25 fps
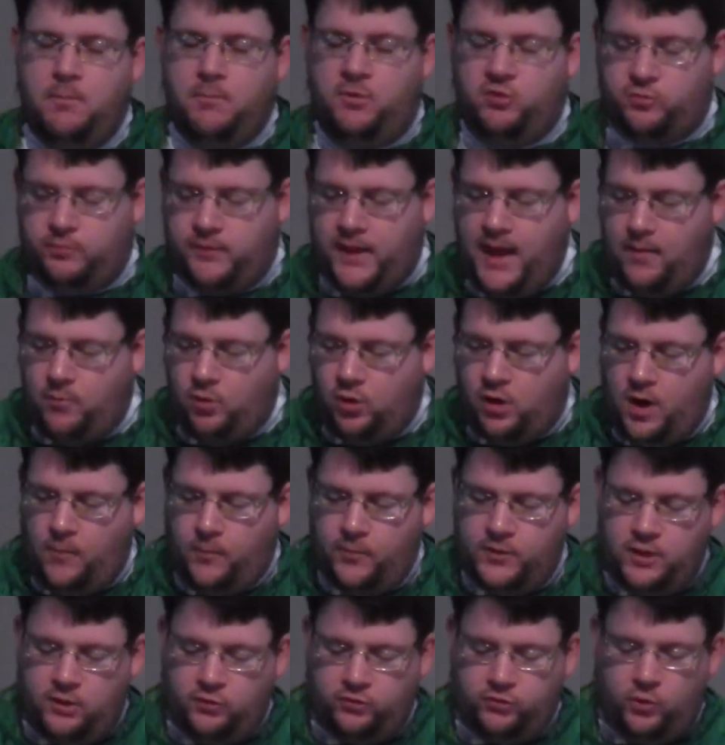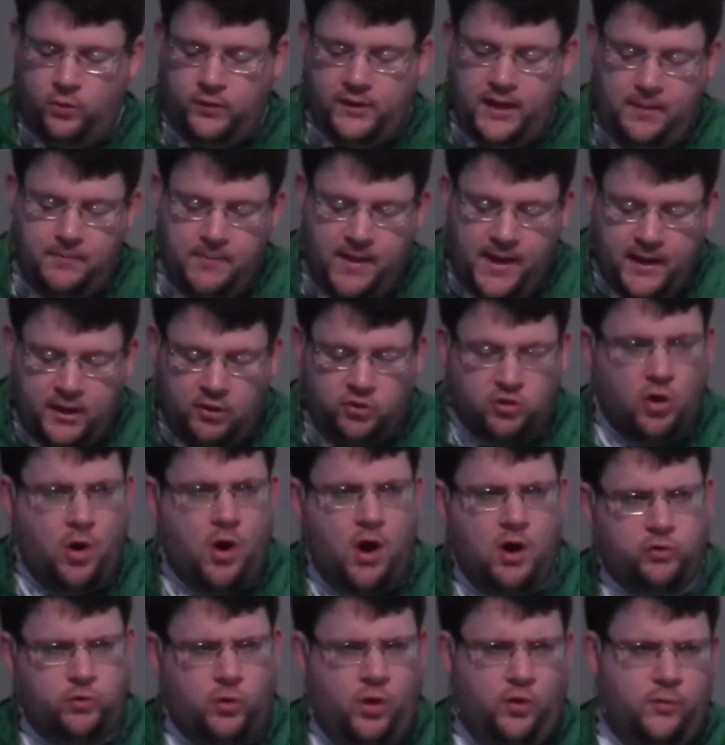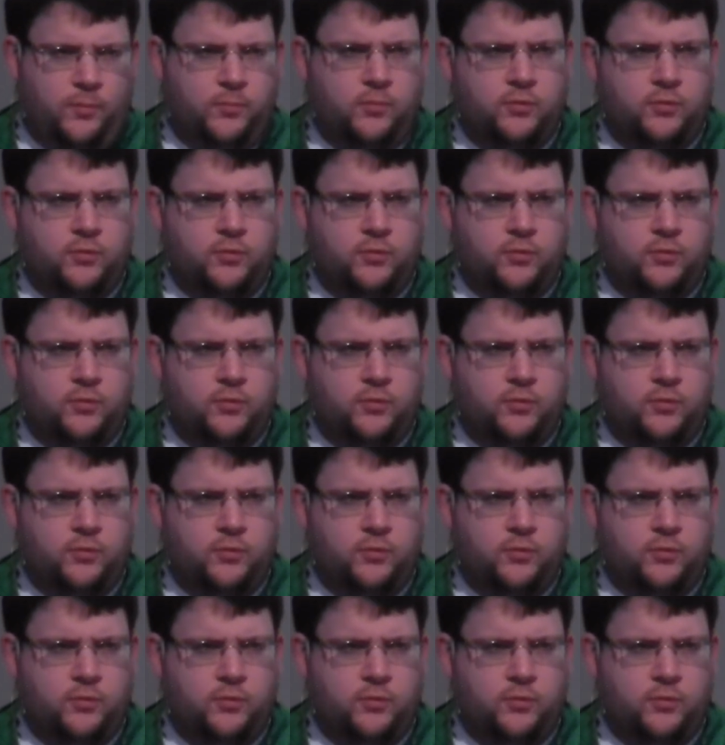Bishop Campbell a couple years ago came back and talked to all